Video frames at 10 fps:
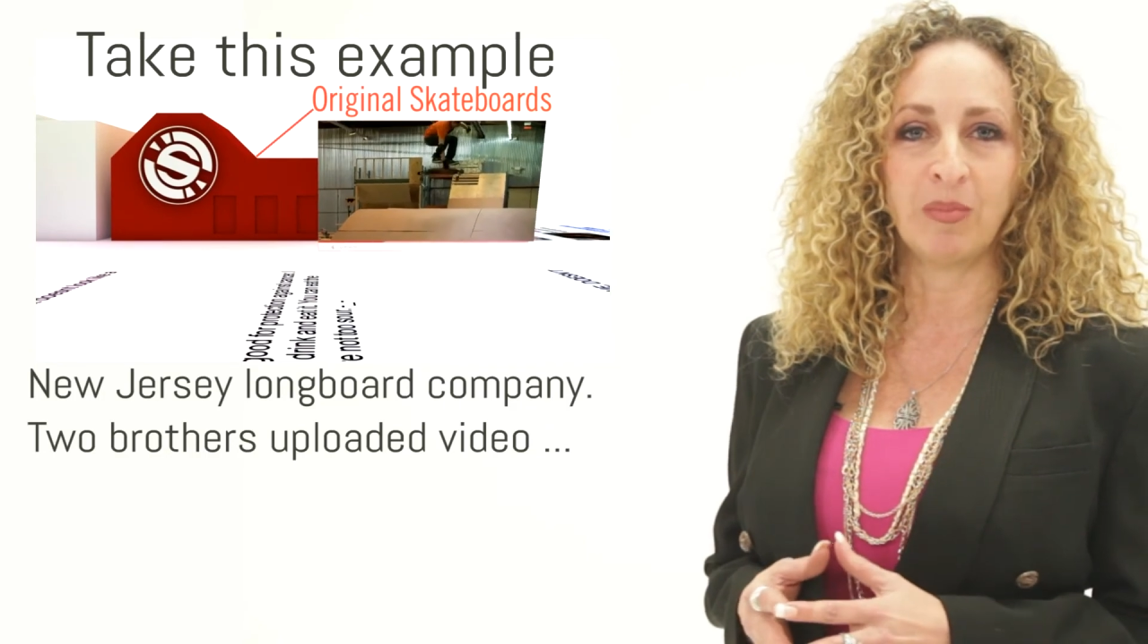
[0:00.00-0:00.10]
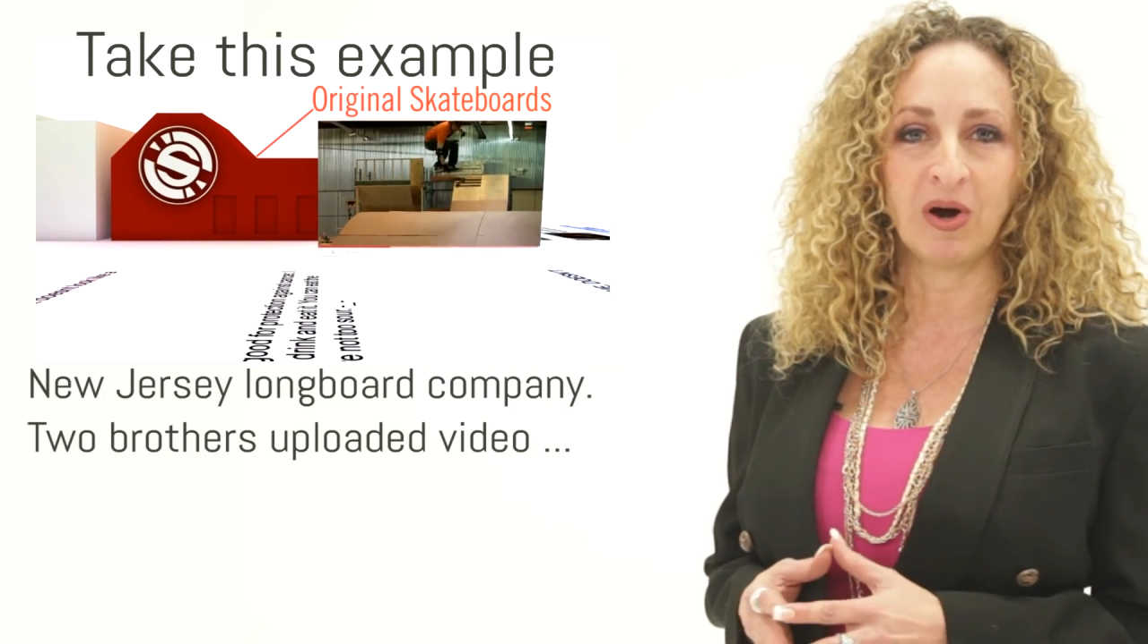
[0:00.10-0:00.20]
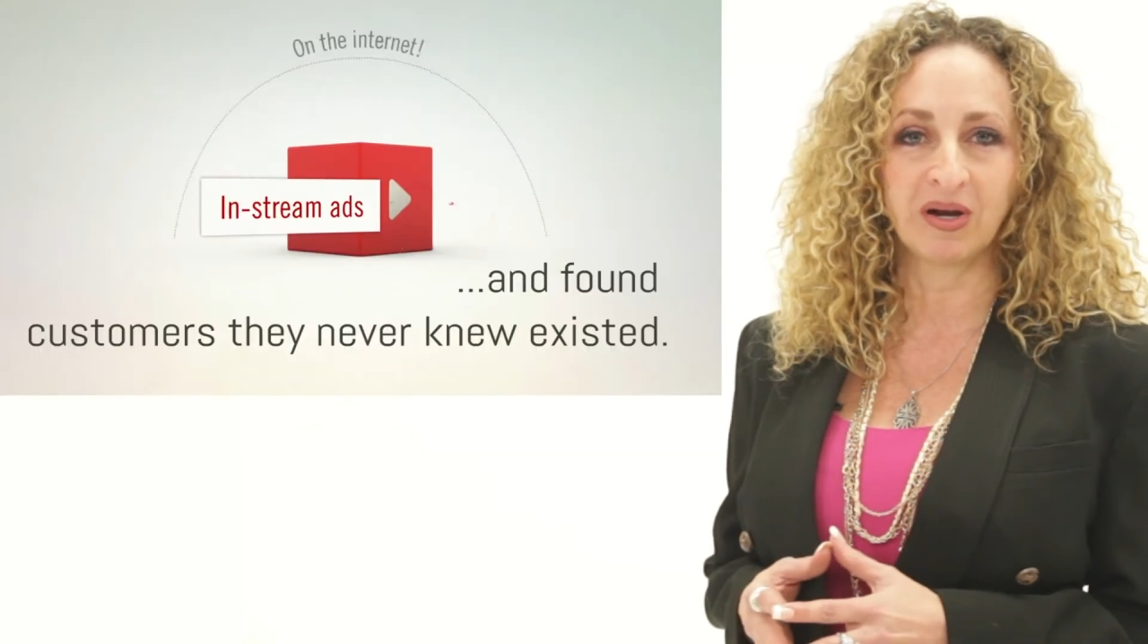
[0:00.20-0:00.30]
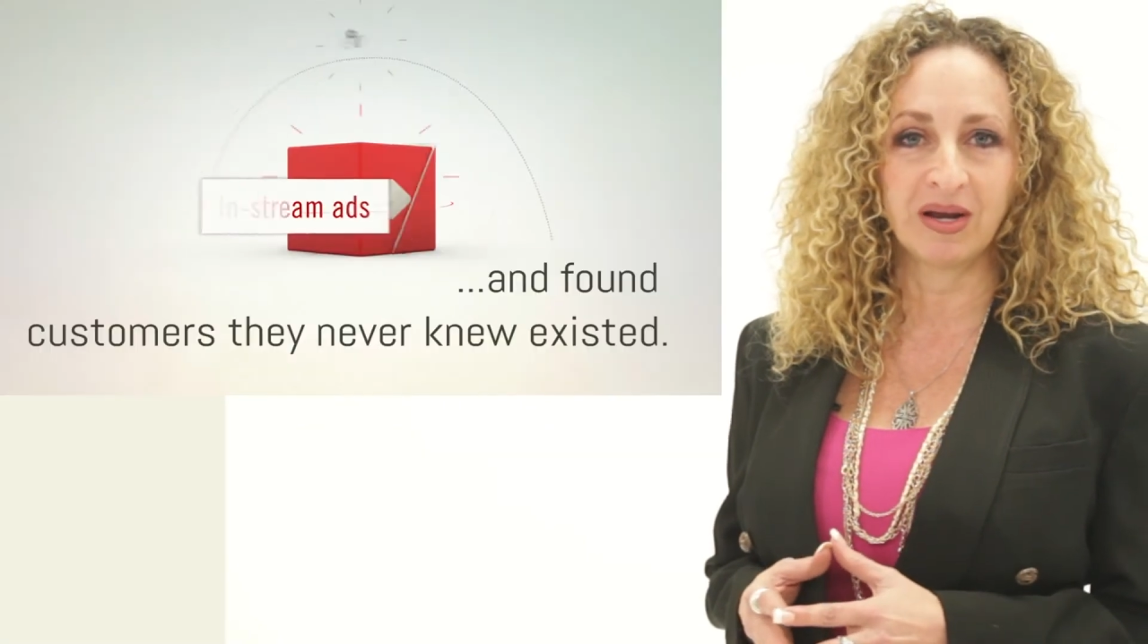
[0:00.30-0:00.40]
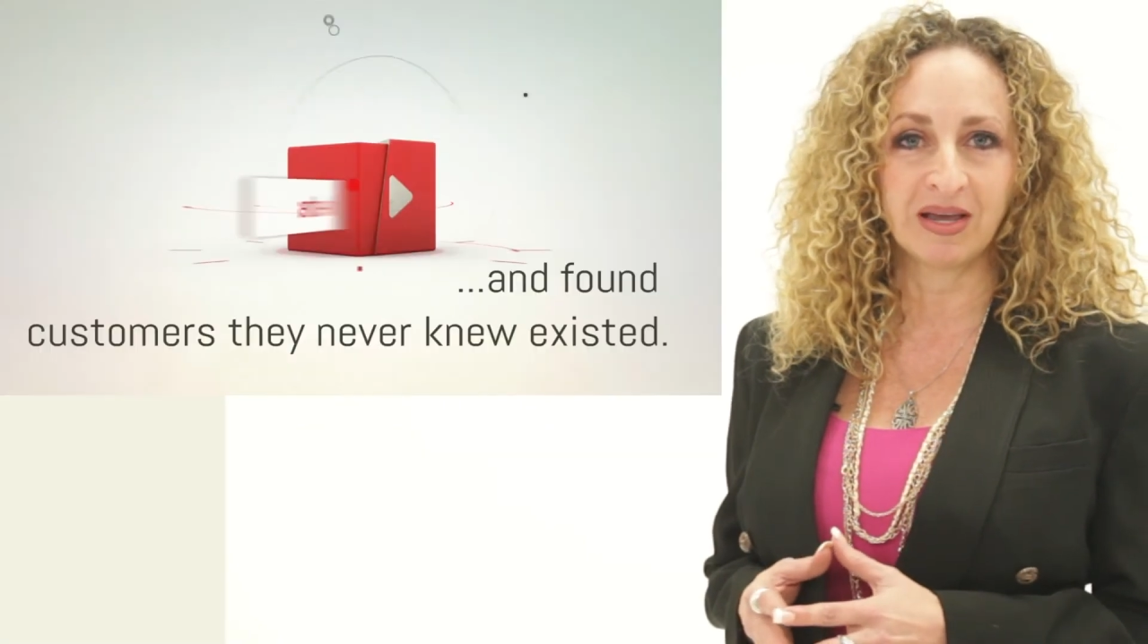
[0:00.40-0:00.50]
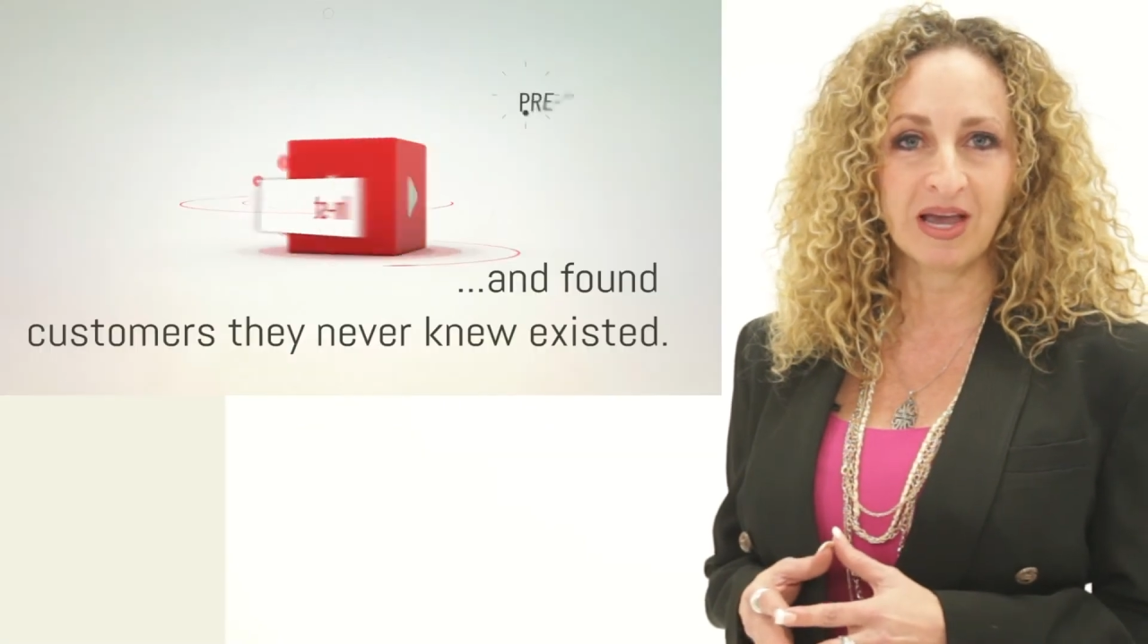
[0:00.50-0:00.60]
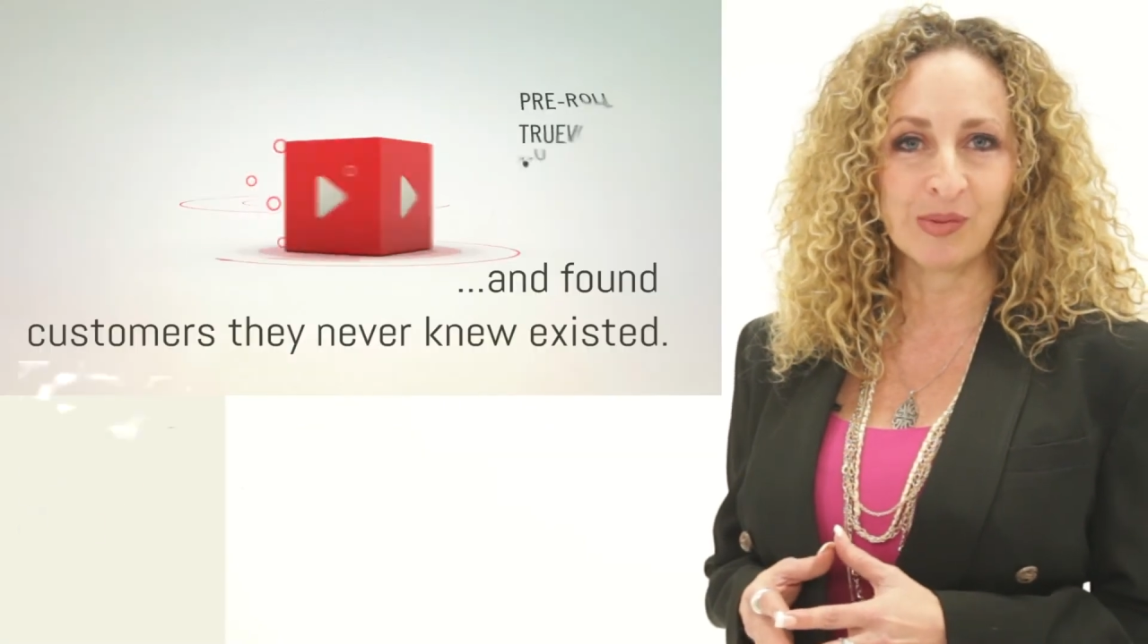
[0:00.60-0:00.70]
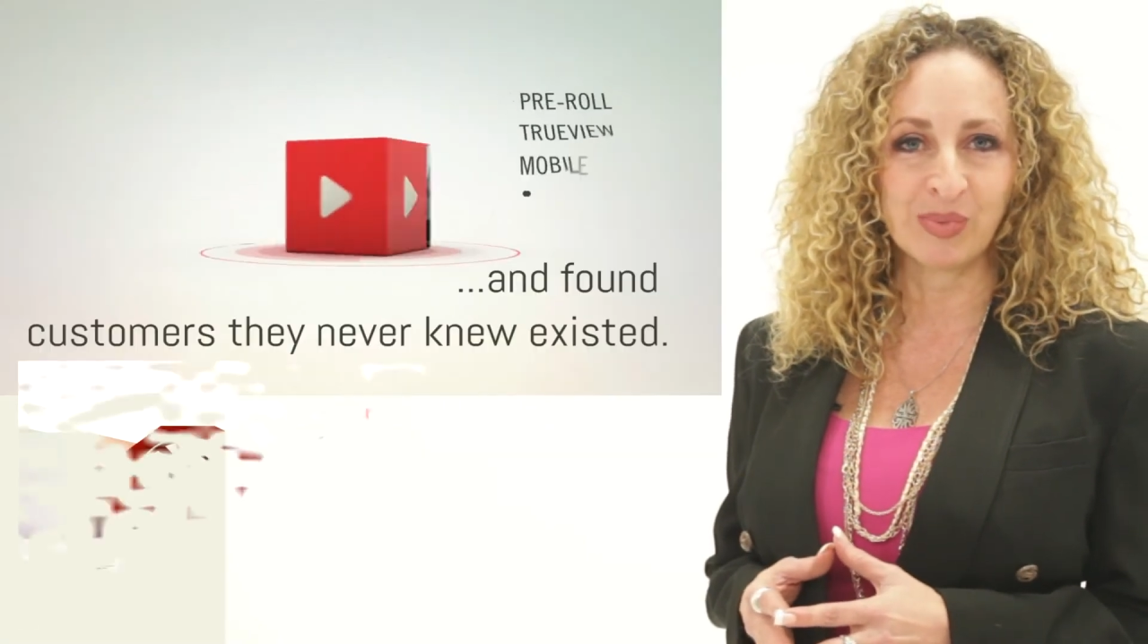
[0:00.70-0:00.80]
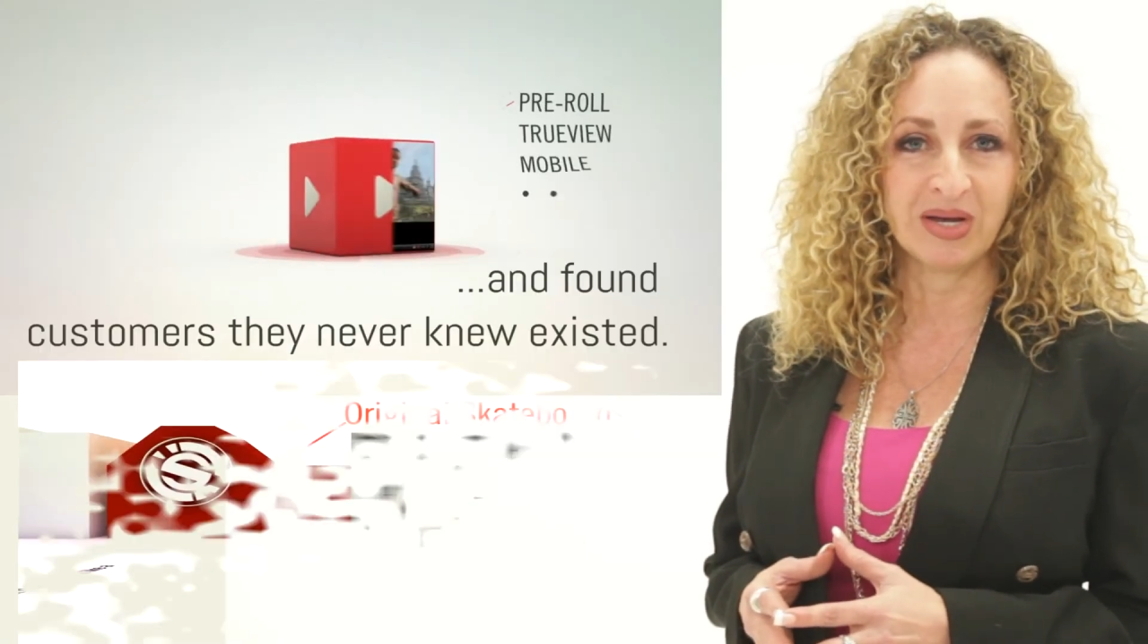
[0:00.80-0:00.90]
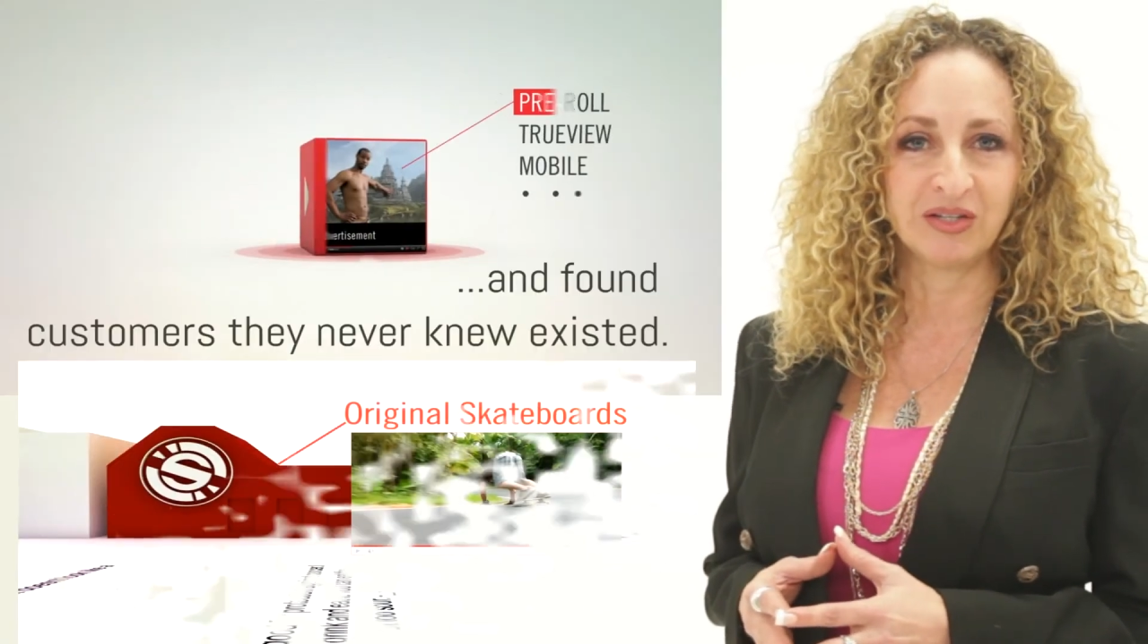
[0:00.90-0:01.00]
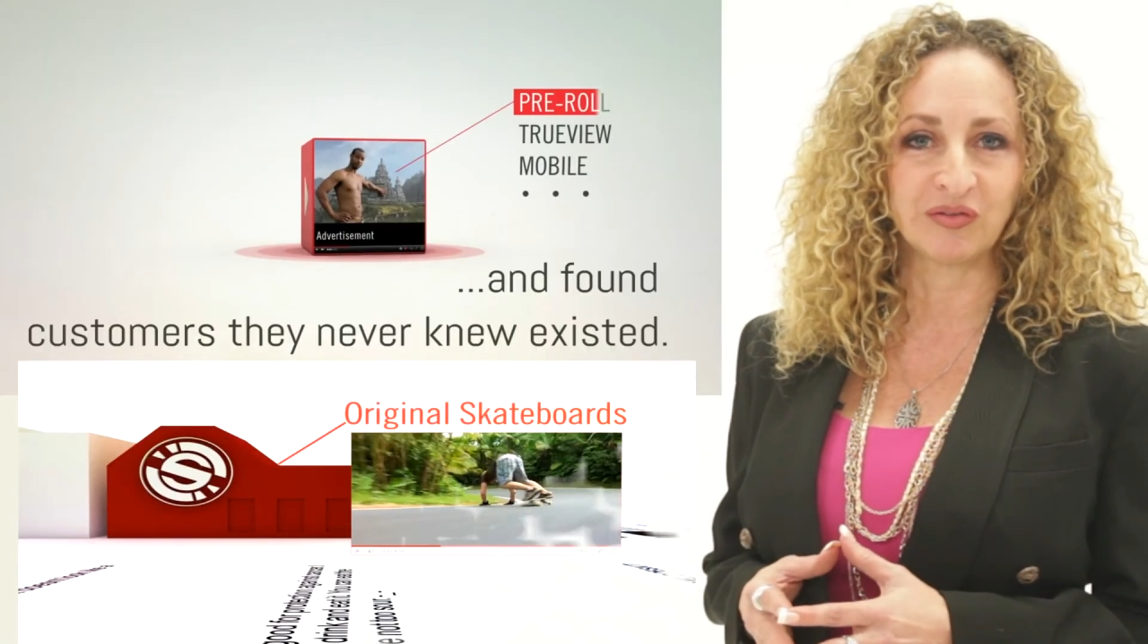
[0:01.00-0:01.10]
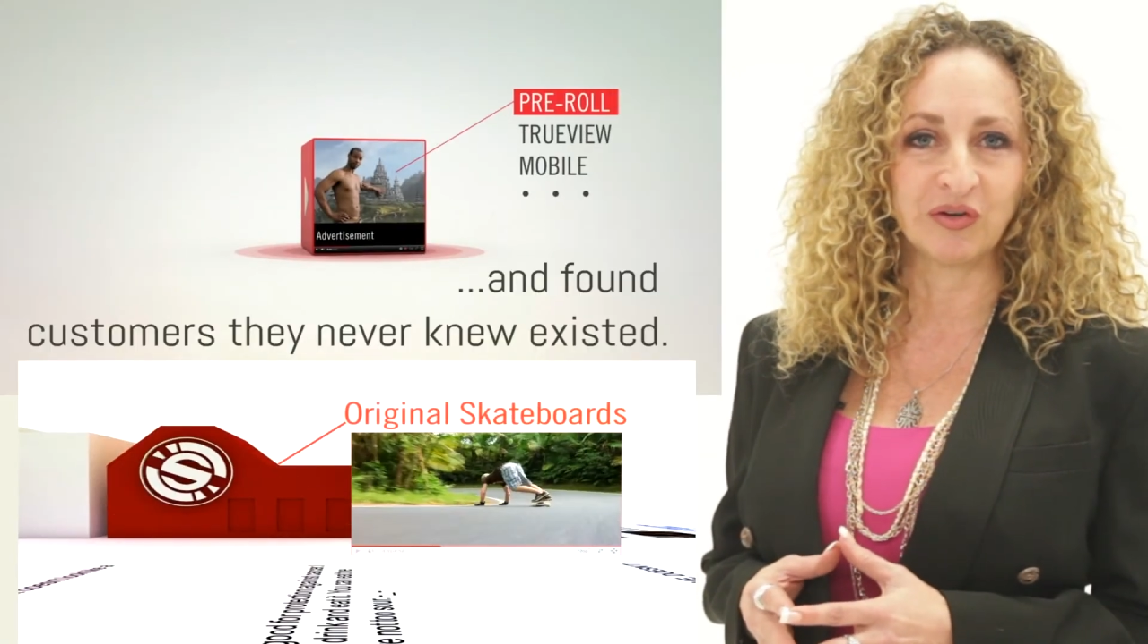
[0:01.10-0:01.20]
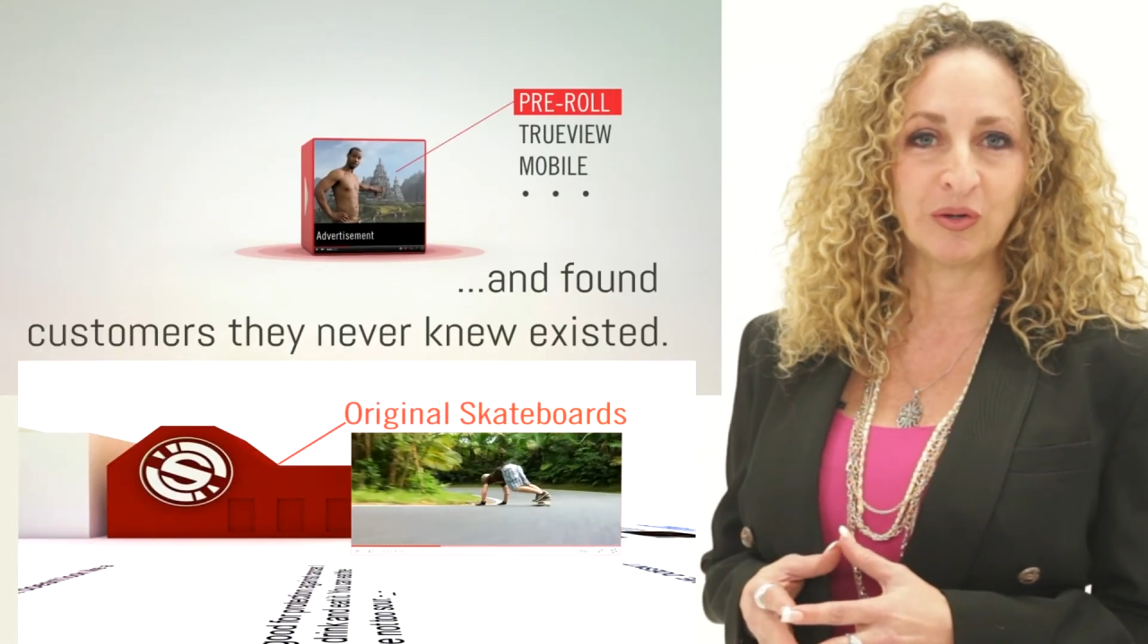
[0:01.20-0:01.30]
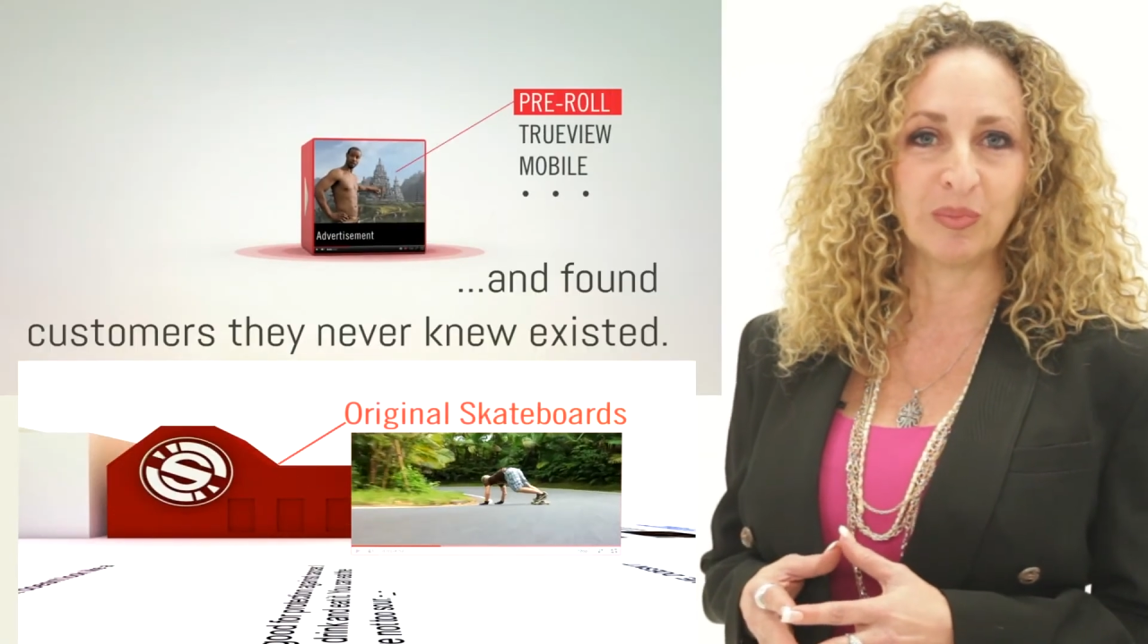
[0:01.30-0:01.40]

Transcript: marketing campaigns for your